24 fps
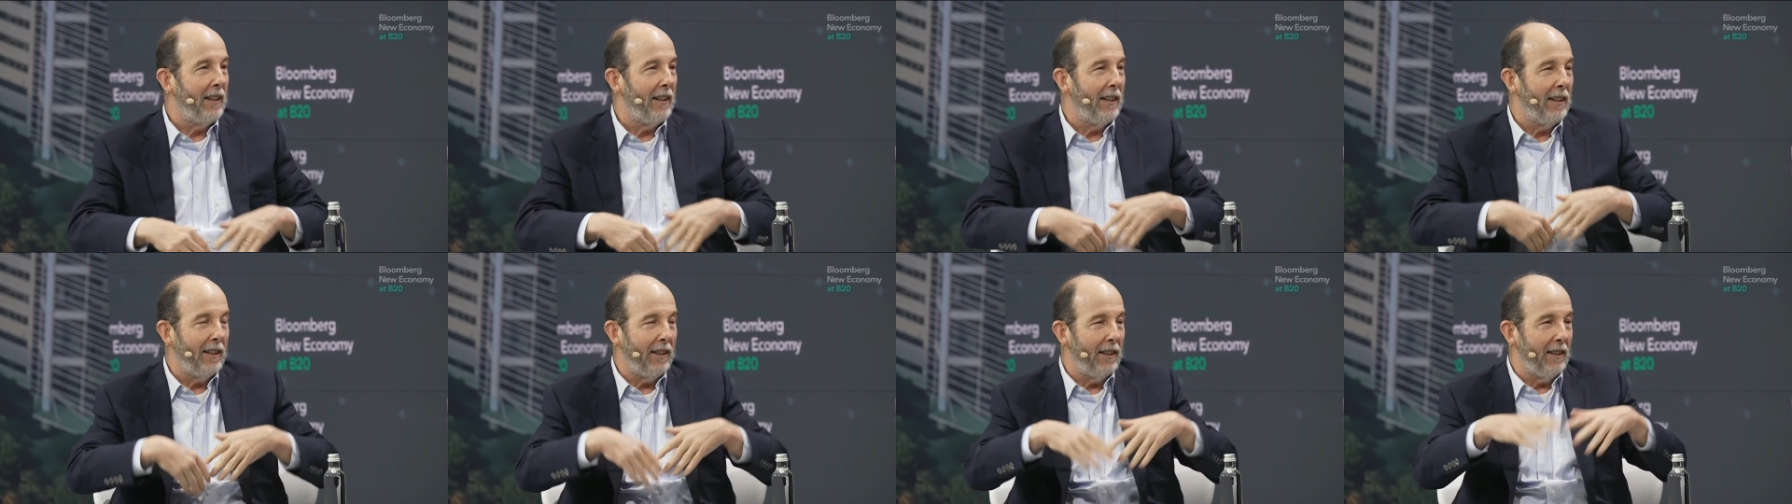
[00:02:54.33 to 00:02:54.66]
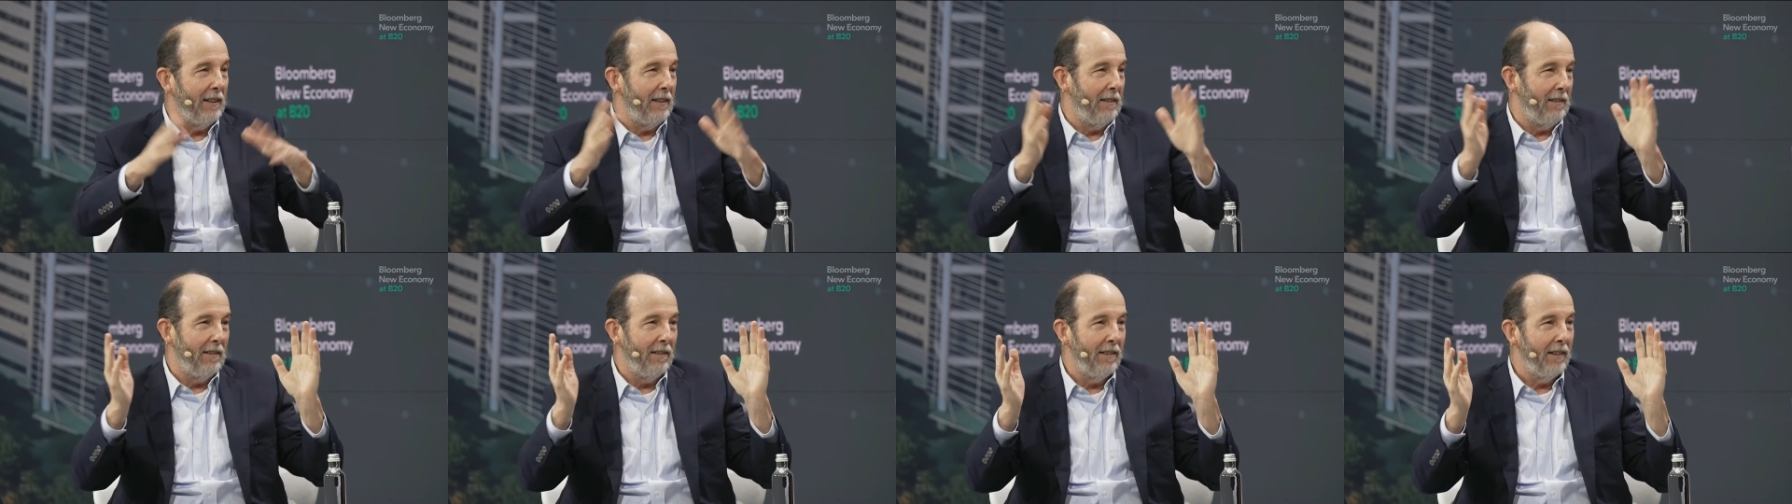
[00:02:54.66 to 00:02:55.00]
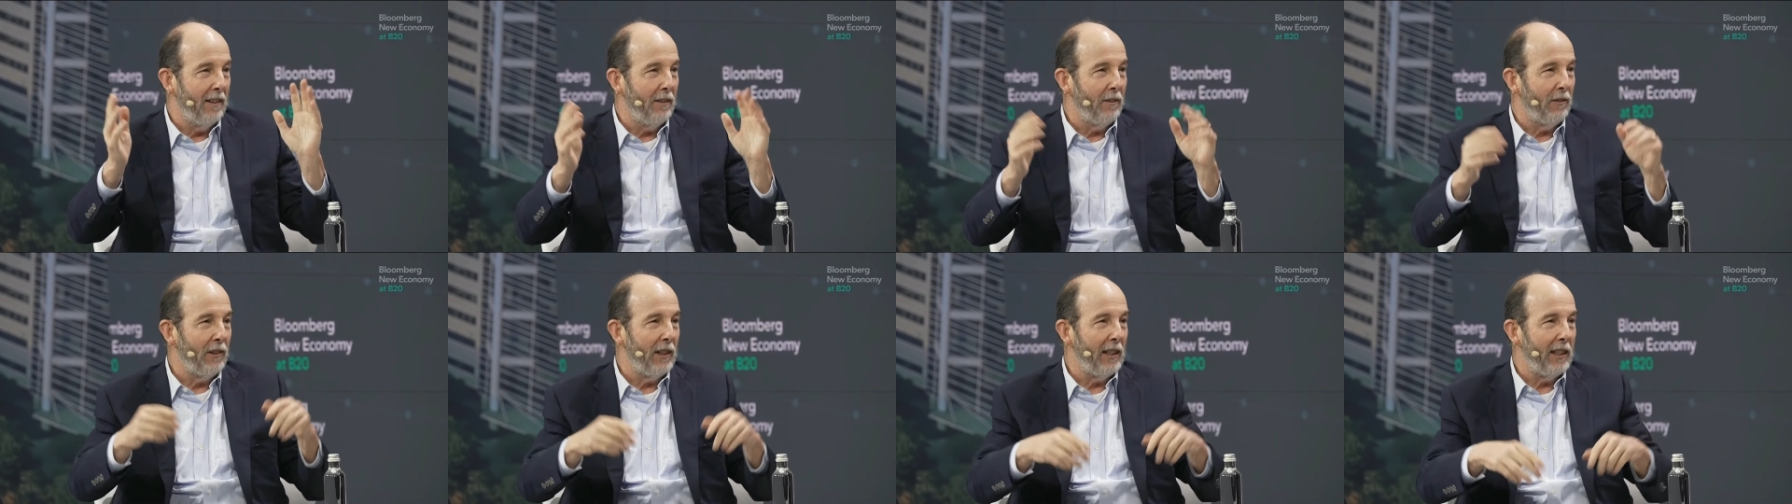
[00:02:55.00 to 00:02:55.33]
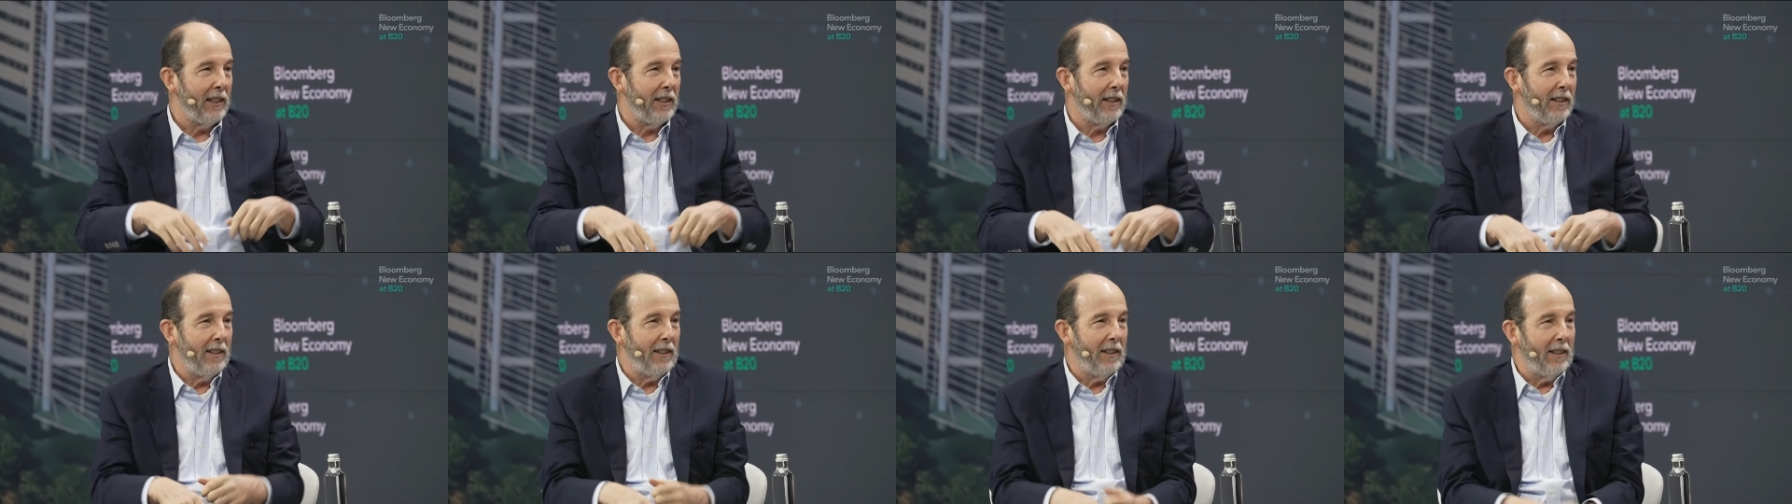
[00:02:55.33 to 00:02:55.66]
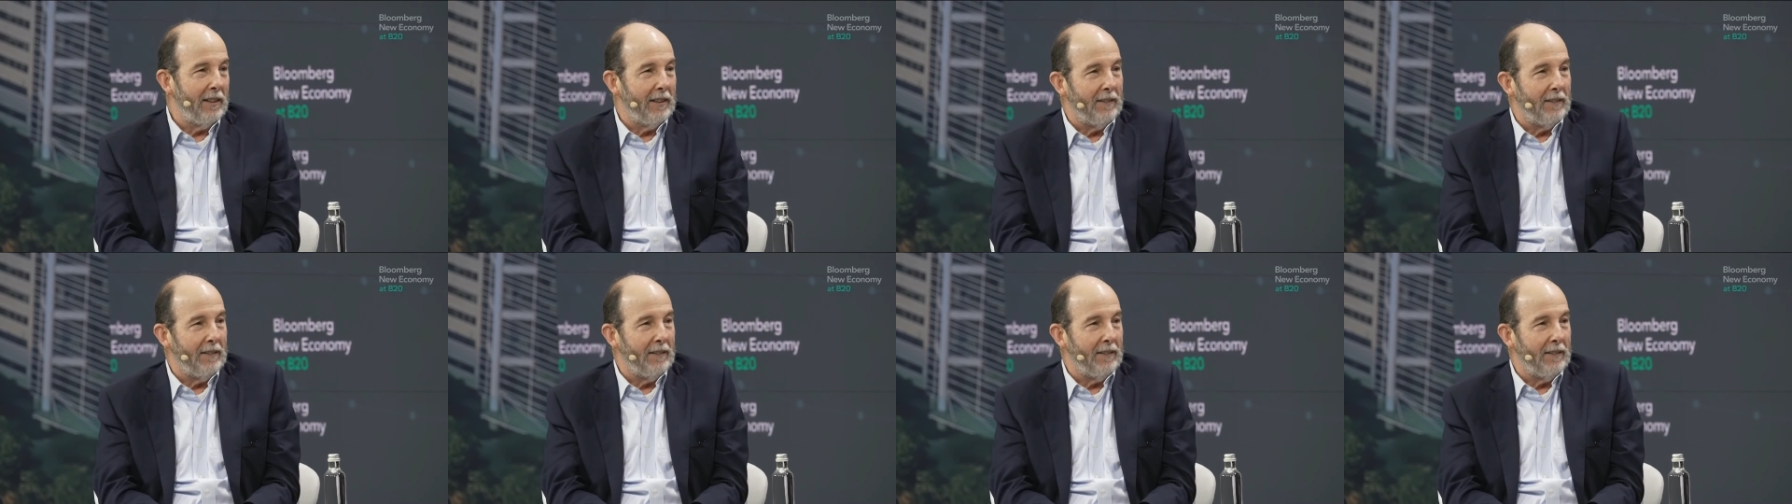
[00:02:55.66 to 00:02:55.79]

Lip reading: and the rest,